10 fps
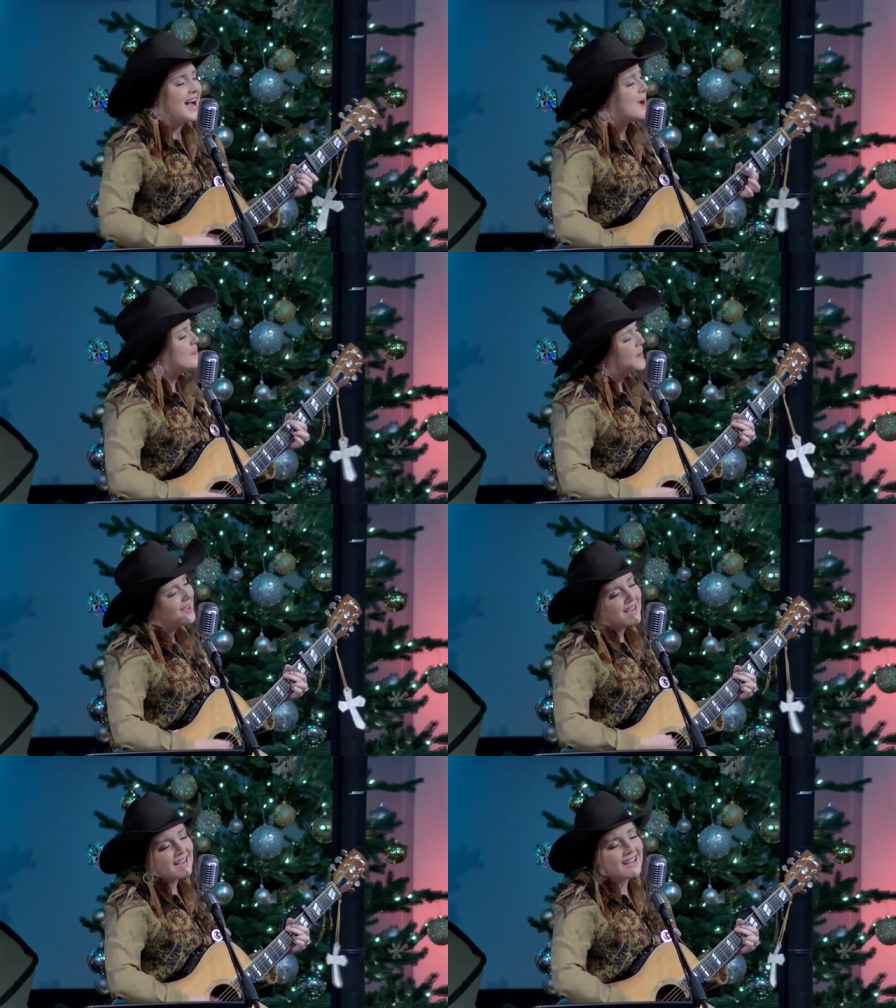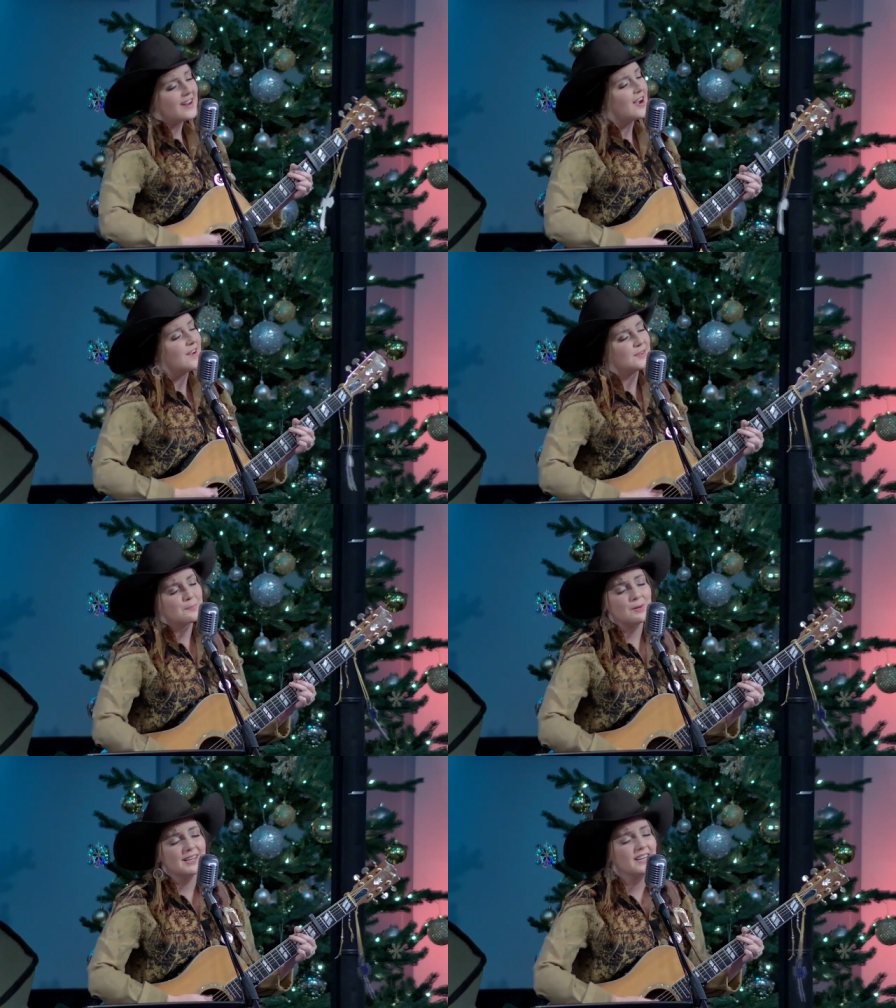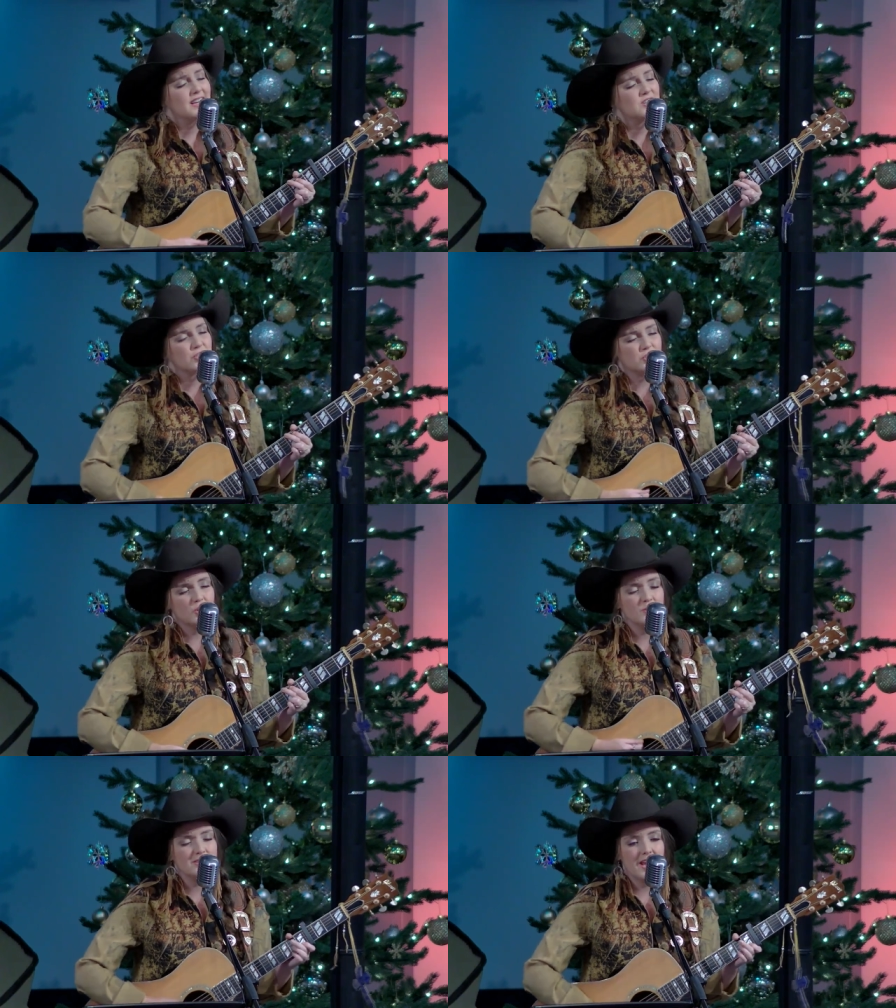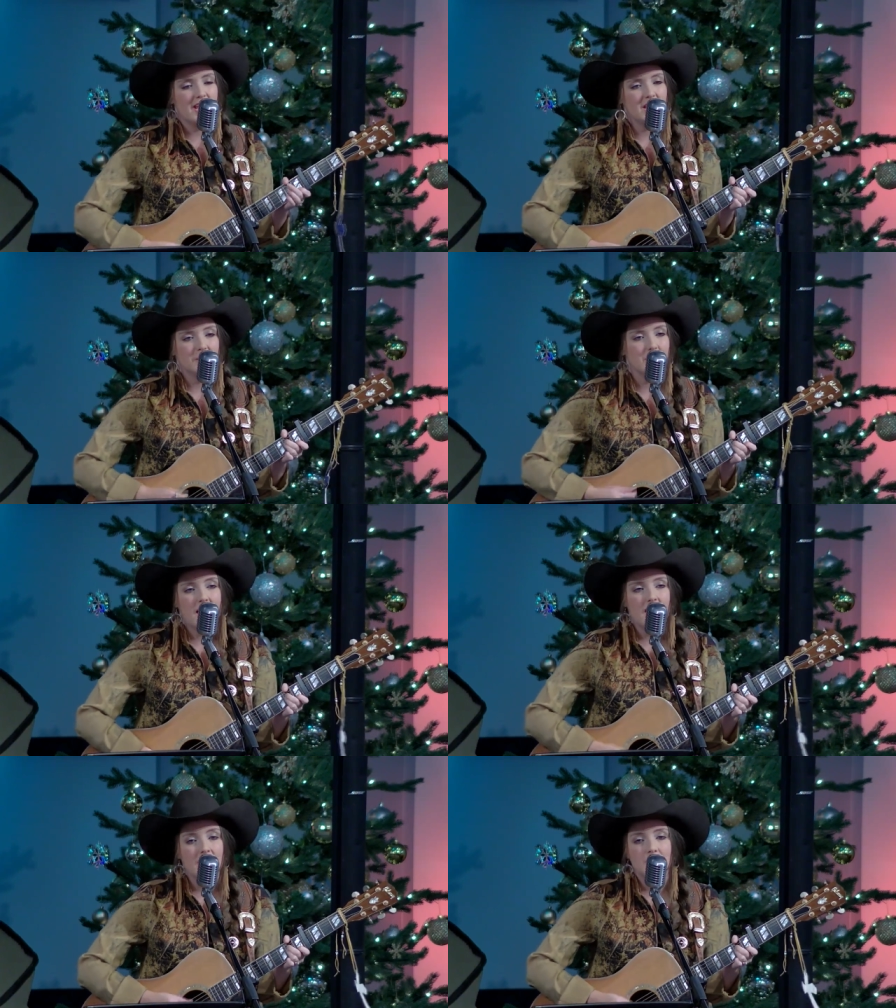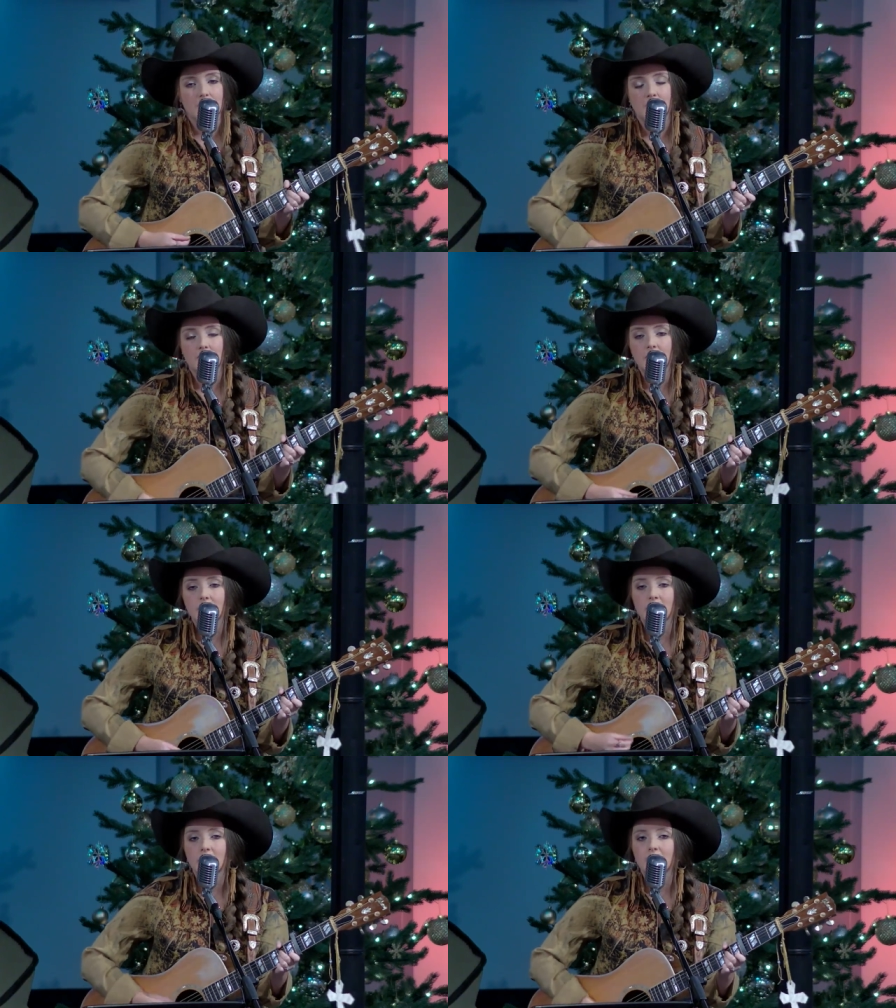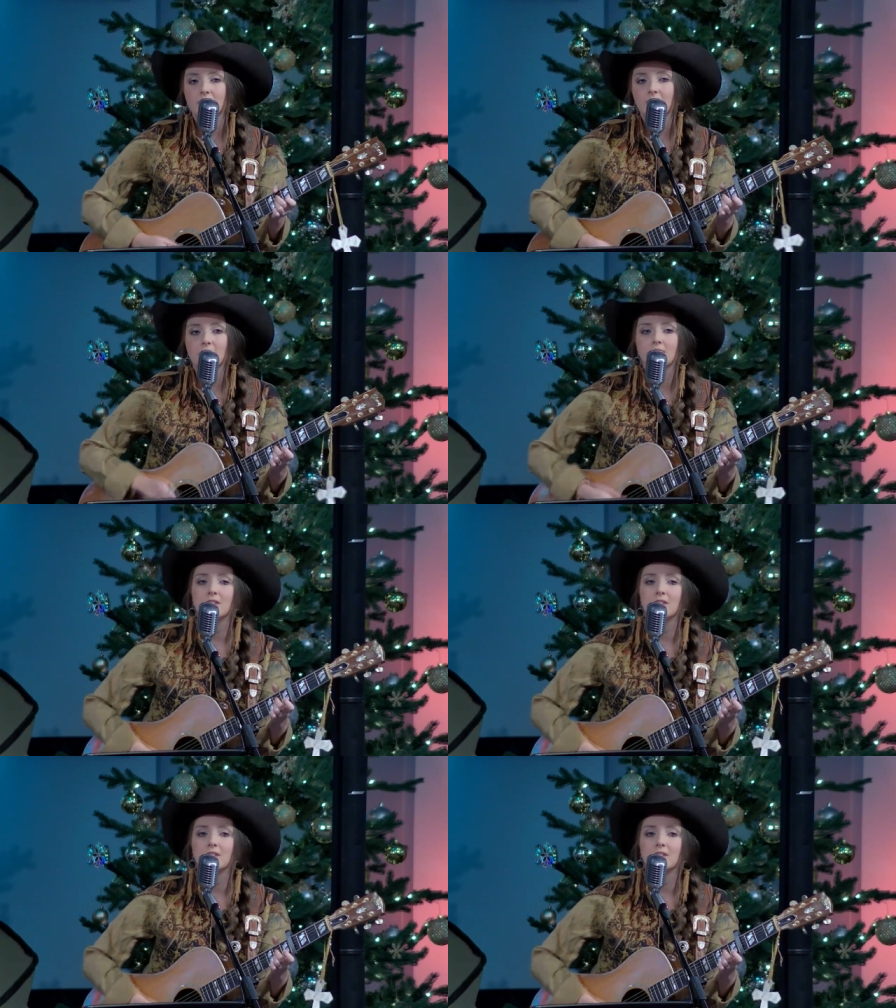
I'm begging of you, please don't take my man.